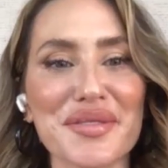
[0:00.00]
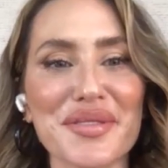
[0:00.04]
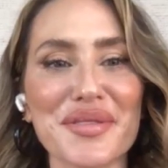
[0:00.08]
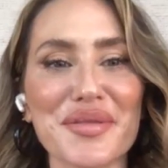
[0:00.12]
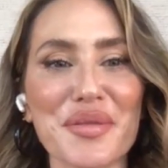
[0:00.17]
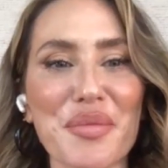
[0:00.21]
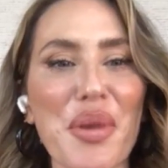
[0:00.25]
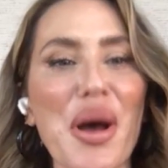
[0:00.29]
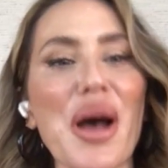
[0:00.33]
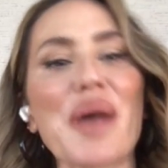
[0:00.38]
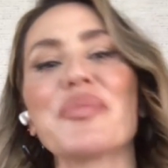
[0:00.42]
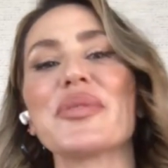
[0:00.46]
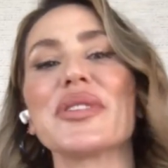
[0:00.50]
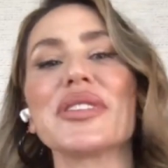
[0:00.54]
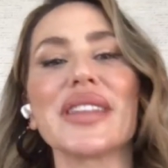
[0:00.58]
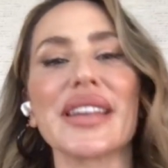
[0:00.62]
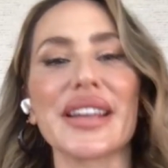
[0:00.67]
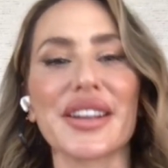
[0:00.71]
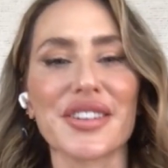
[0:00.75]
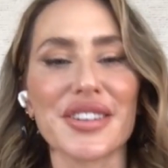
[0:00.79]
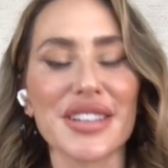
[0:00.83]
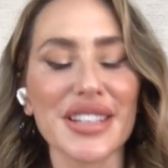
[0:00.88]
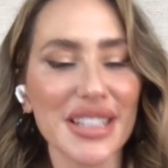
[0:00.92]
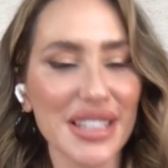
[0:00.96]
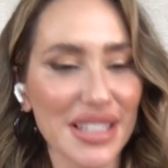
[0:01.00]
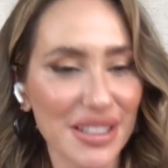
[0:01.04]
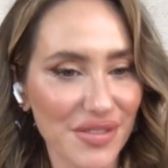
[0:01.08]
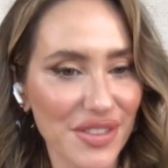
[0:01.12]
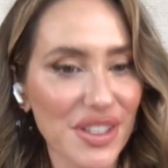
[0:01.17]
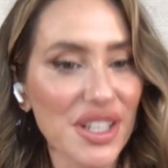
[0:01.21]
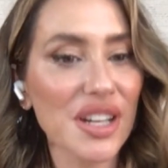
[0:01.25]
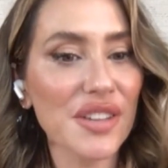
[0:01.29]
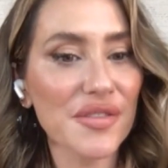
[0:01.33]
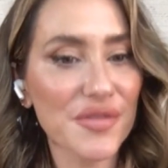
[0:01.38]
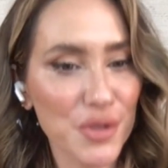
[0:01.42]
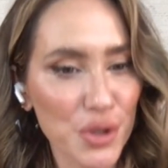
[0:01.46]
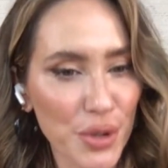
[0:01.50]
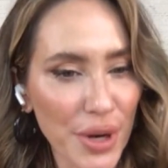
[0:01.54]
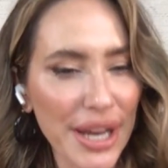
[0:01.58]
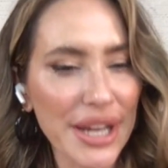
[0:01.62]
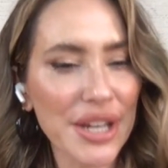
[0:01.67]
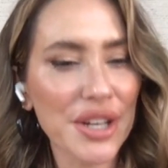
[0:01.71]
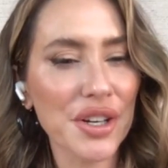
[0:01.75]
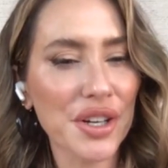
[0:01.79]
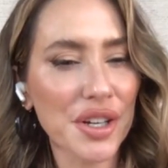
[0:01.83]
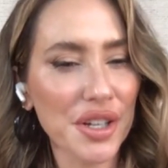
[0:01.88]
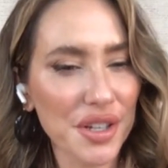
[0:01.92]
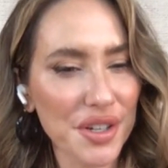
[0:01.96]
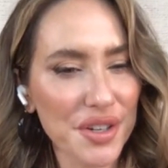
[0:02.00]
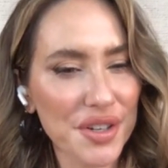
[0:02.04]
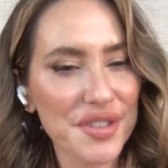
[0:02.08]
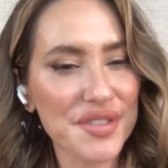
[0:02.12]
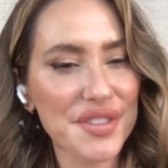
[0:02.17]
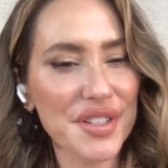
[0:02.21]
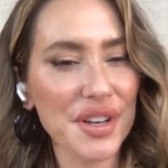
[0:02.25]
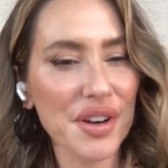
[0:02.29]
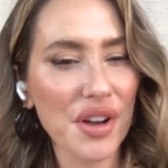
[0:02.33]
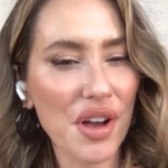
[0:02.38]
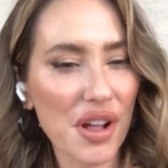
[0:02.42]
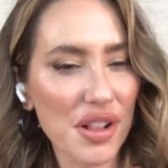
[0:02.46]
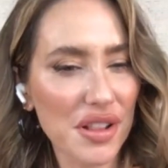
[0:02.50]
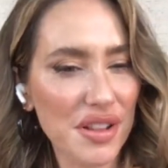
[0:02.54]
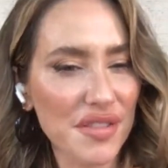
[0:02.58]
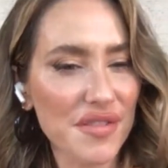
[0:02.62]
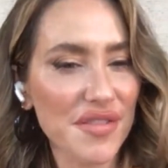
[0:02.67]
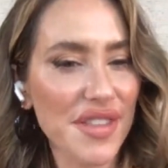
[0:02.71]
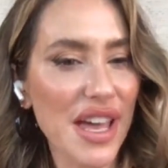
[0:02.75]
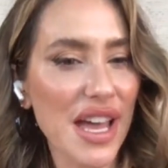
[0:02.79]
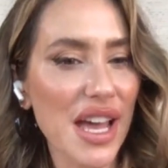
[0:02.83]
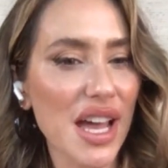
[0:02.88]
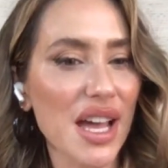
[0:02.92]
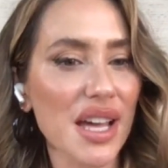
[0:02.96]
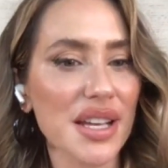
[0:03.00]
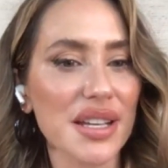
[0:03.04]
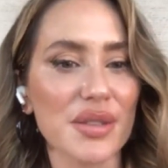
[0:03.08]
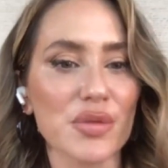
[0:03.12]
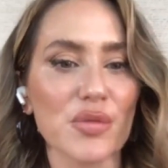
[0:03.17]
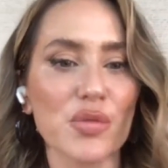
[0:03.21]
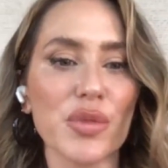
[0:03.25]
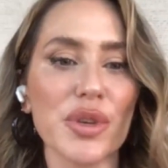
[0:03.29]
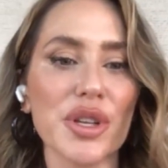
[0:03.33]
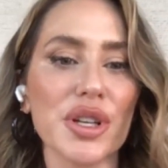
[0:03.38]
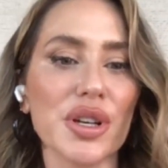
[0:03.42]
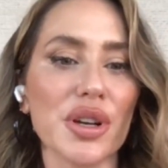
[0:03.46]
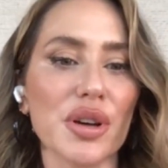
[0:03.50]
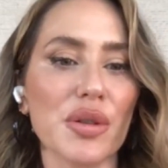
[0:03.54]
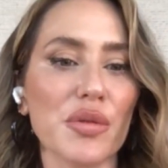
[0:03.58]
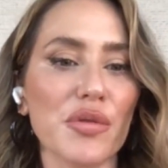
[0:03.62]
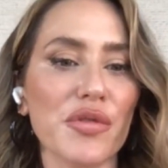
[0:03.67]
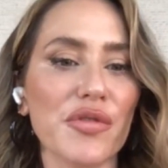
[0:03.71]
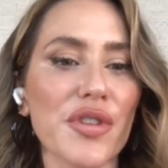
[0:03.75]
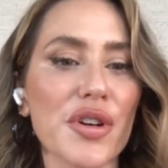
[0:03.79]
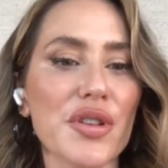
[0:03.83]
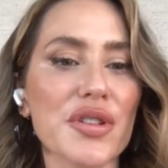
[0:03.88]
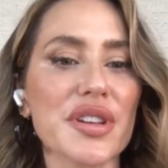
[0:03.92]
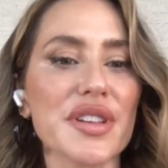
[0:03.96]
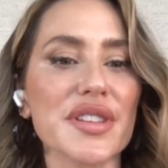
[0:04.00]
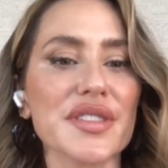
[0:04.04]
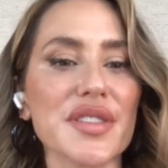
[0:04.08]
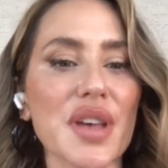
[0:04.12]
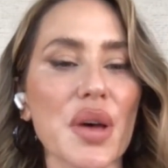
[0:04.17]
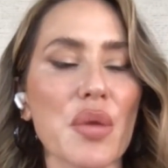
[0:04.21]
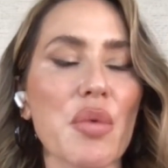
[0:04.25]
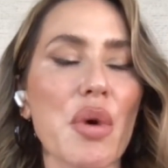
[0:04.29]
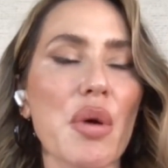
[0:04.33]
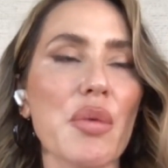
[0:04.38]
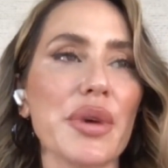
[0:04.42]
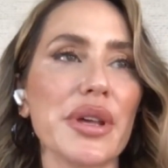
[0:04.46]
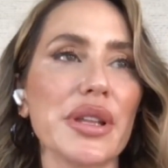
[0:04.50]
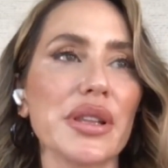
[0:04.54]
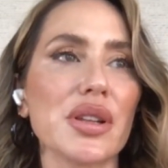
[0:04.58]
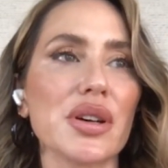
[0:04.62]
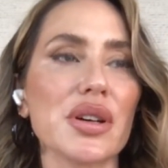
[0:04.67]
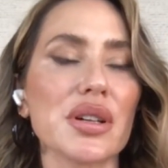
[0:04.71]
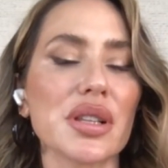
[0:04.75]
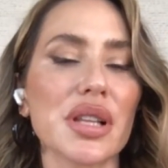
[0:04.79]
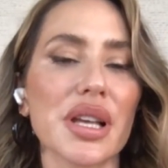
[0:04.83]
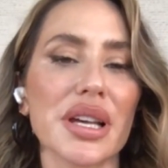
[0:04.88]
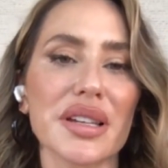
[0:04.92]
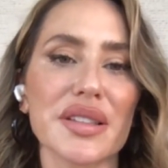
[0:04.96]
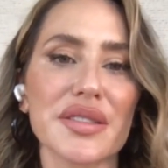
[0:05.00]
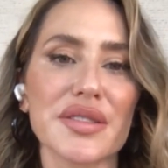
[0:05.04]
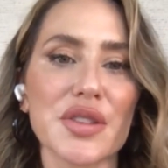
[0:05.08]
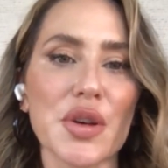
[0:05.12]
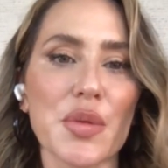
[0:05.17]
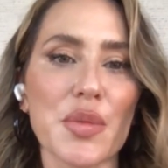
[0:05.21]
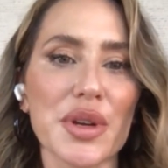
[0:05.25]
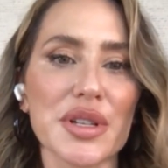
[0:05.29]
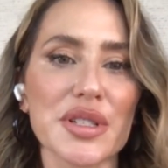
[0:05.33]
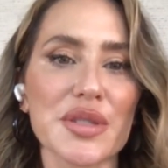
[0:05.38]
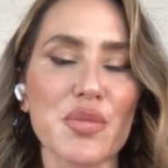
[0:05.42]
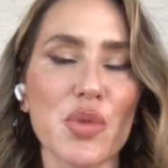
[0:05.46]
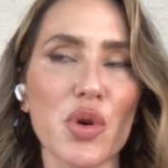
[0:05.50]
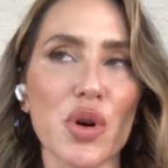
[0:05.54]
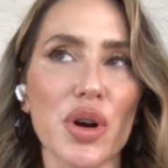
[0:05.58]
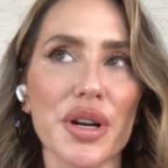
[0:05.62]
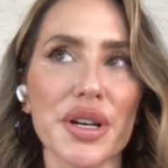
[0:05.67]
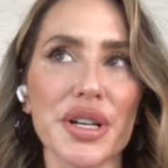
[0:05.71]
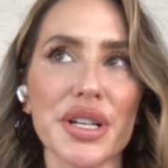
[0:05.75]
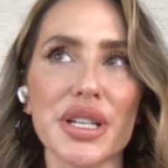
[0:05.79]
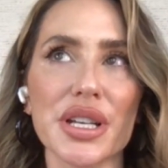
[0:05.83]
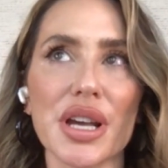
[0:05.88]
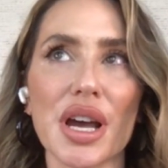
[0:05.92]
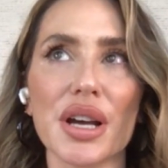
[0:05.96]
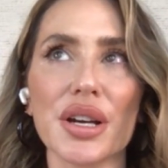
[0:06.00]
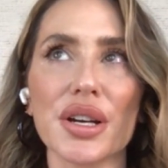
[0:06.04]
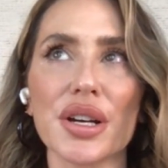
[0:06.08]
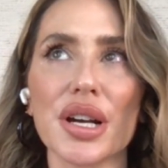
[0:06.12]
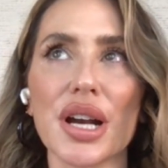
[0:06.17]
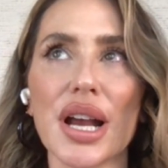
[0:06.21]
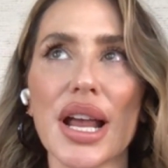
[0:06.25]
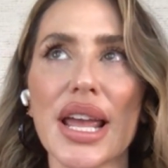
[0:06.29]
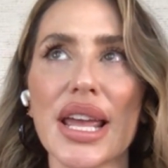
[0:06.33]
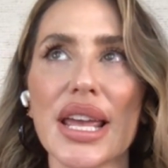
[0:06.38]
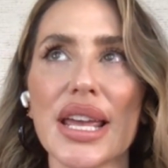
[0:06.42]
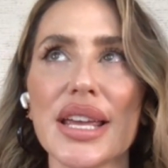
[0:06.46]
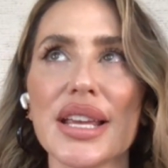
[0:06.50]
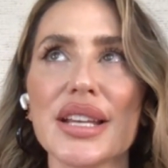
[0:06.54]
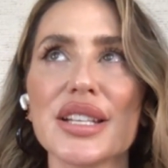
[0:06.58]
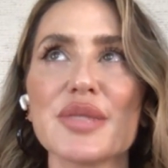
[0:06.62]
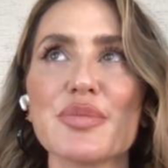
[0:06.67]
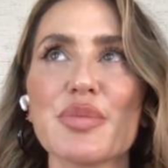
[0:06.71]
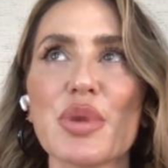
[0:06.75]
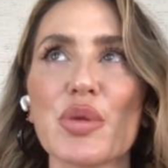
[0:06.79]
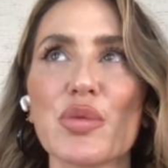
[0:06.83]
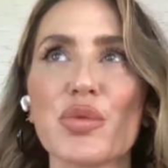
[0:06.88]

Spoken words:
the popularity even of trainers and all of that. And, focus on what we look like so much more at a younger age.